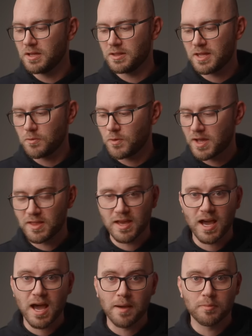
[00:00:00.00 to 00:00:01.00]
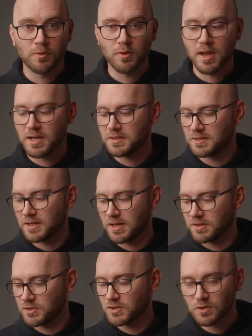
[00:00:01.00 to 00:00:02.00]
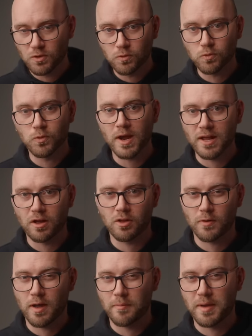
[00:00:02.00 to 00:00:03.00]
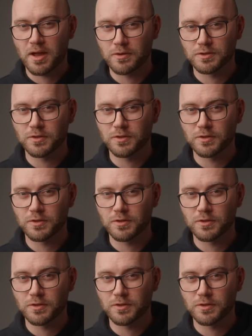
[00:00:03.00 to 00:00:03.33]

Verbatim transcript: the way they operate, uh, just a great all around battery.